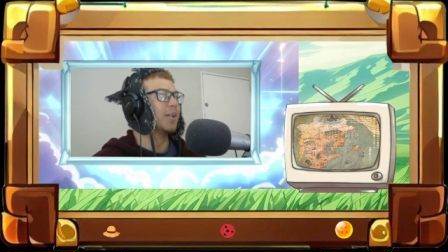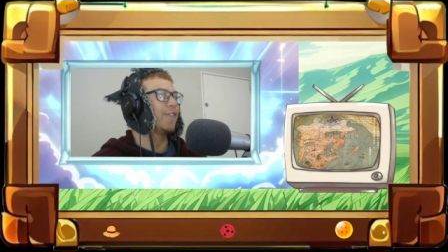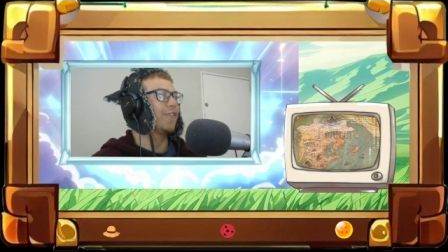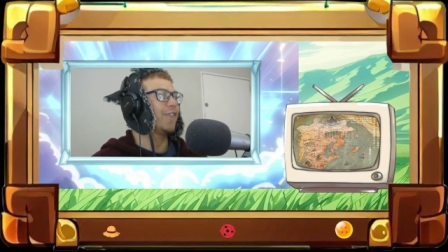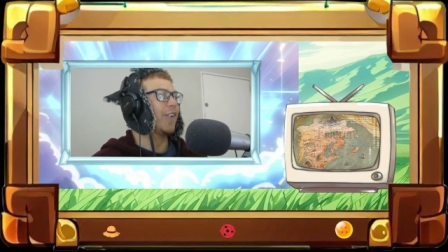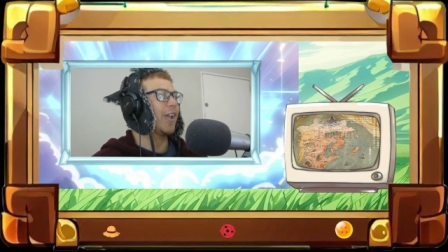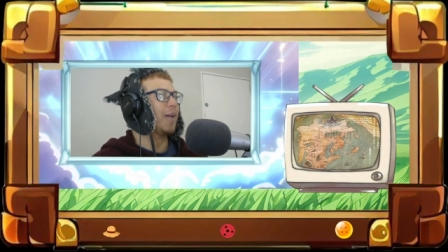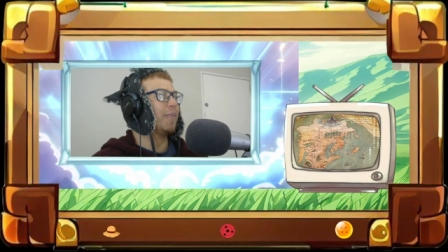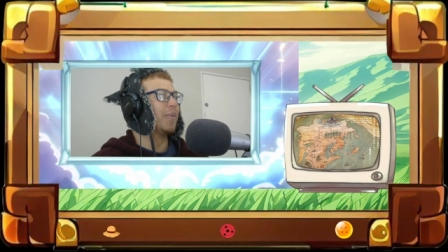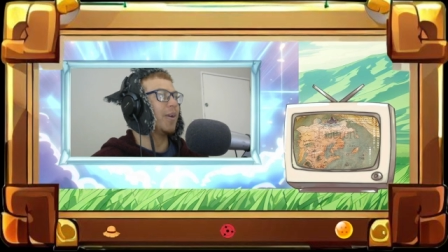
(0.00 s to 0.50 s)

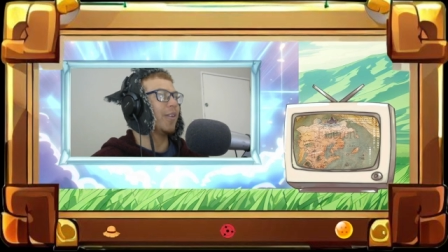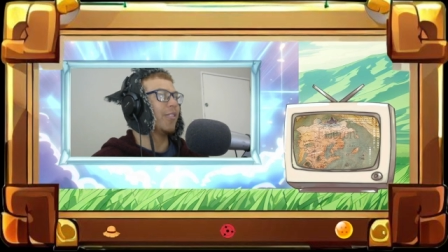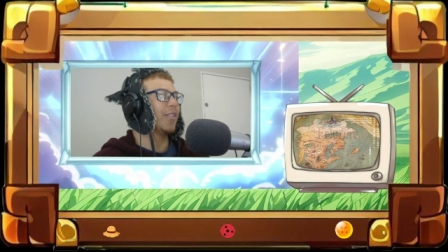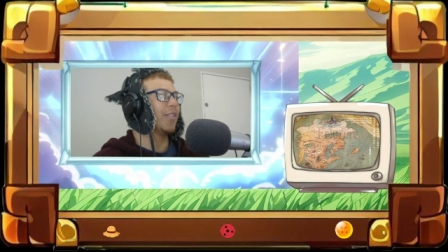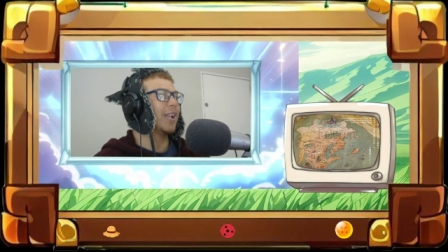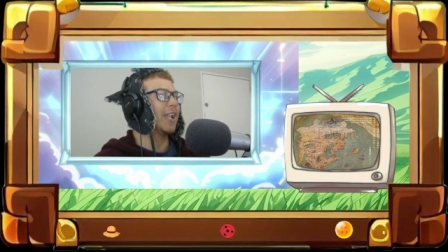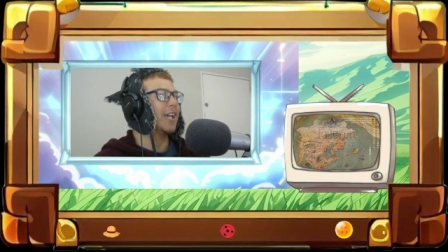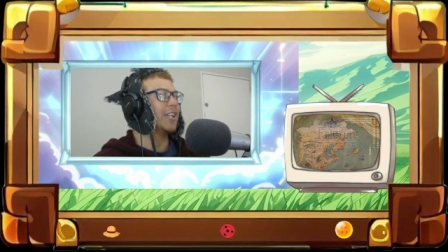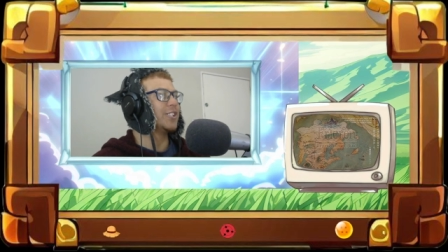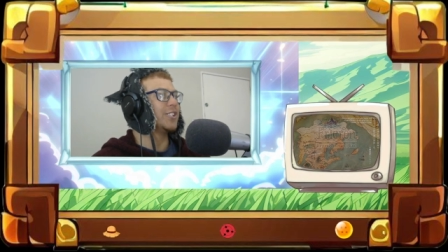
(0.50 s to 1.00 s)
Flemma, the
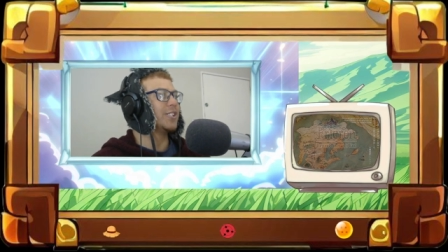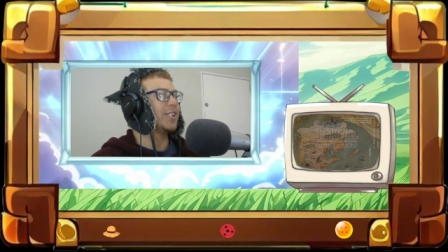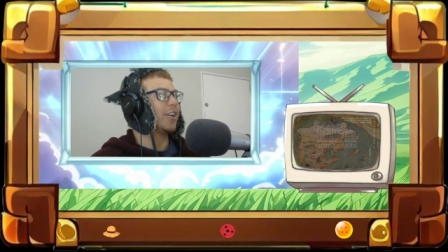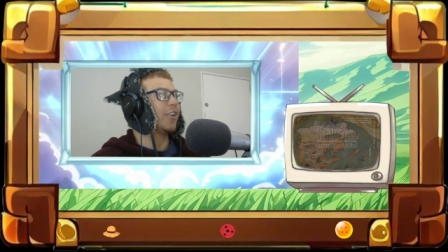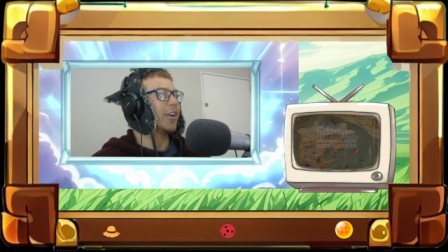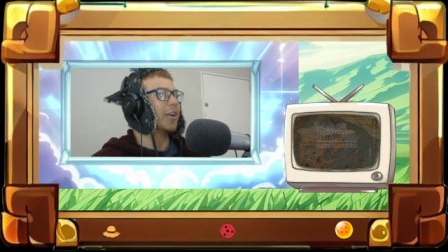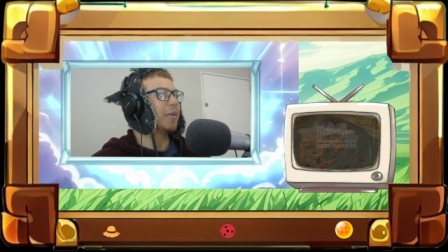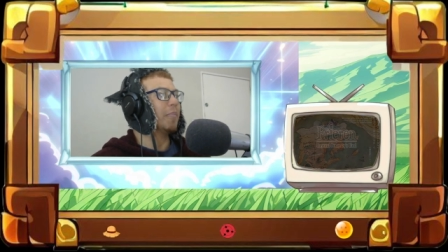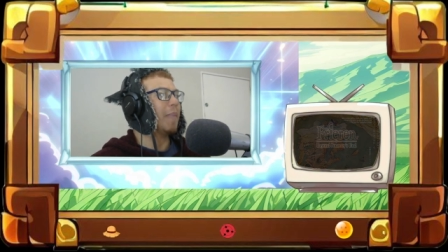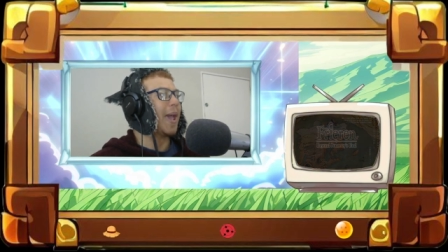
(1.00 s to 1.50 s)

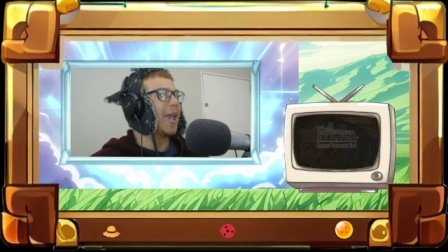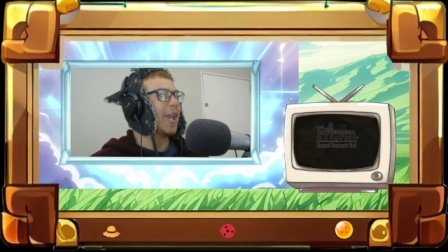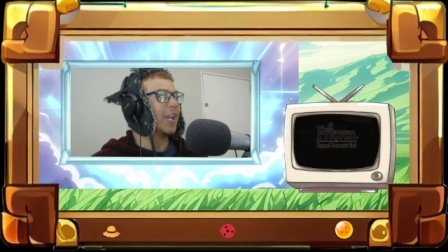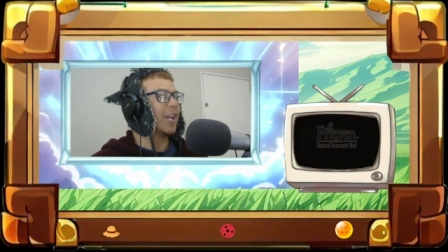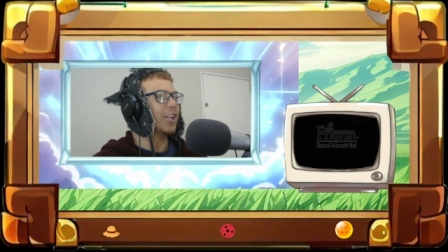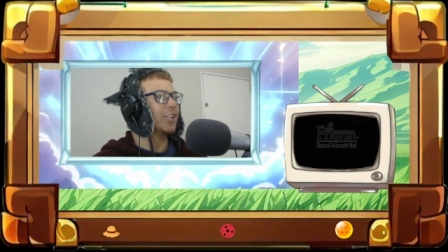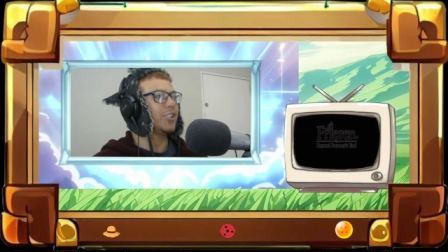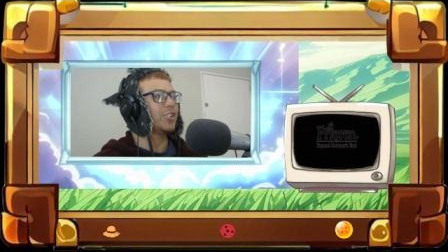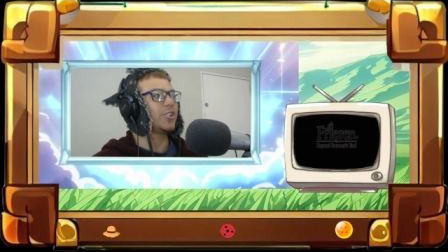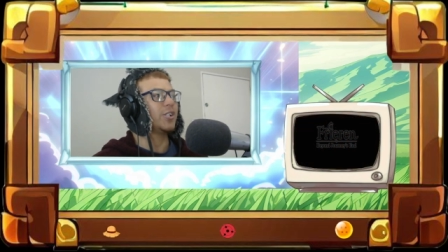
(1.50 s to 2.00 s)
legendary
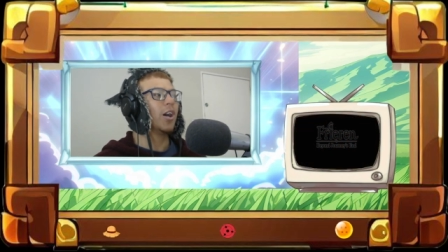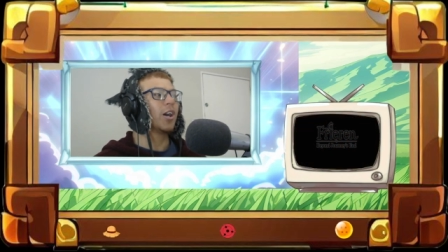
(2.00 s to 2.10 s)
mage.